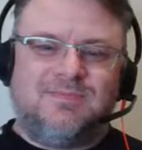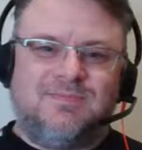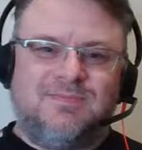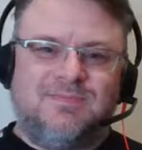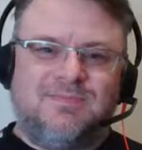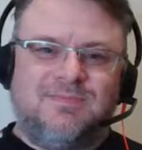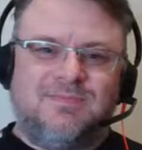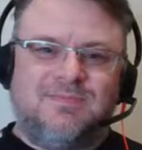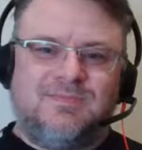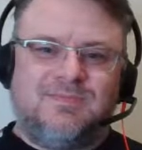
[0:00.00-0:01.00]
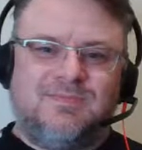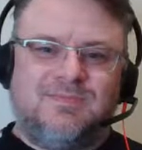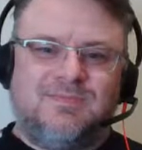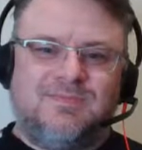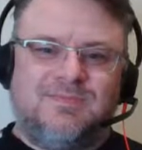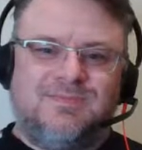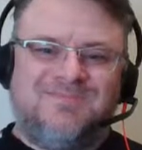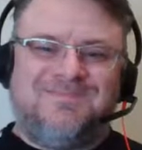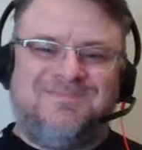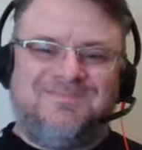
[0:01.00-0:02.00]

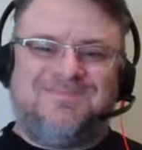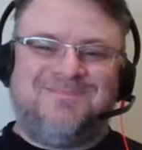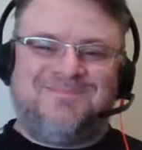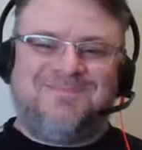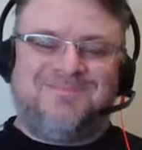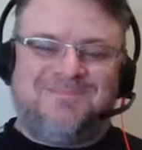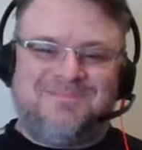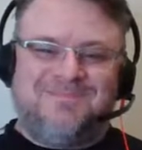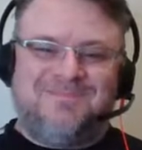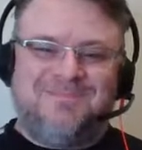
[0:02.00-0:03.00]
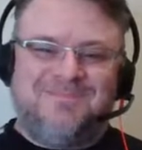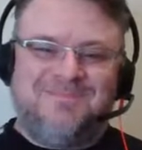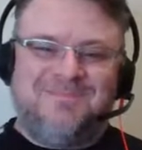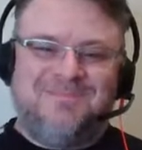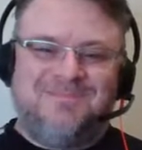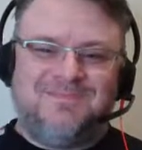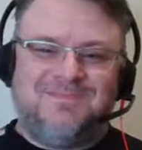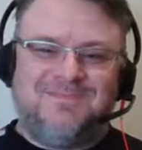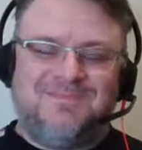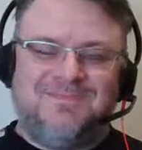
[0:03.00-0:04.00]

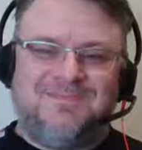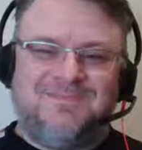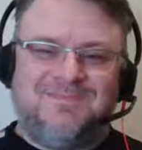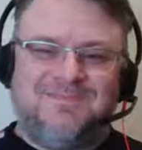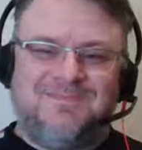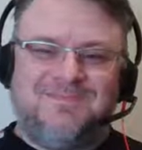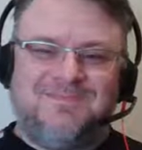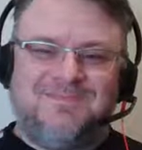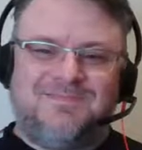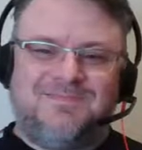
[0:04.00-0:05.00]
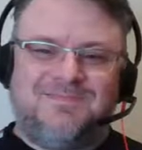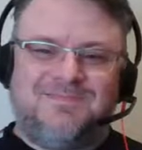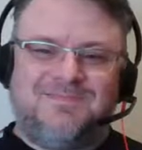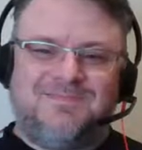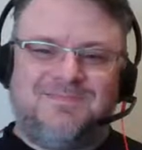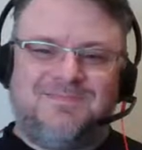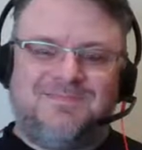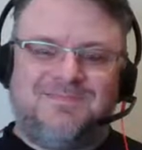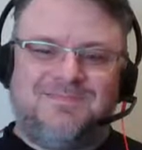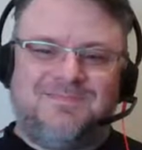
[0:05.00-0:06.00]

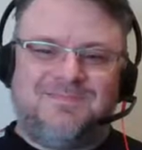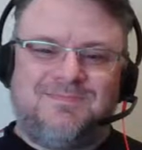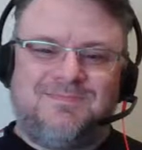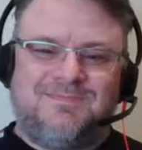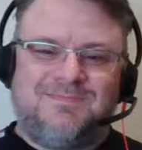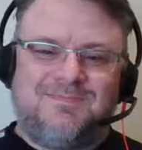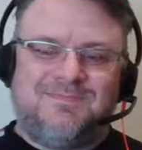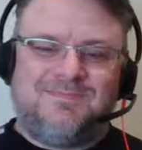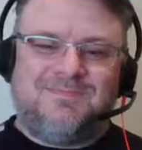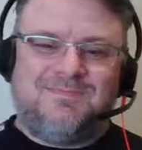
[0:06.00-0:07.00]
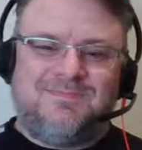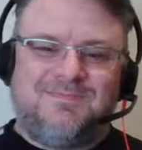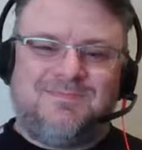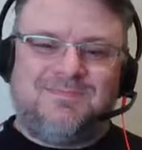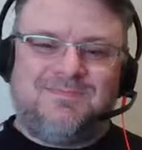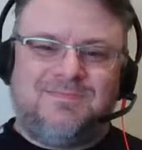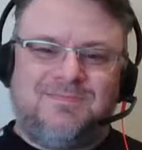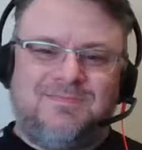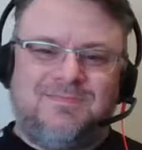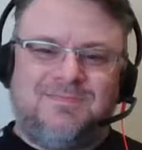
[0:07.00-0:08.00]
(not speaking)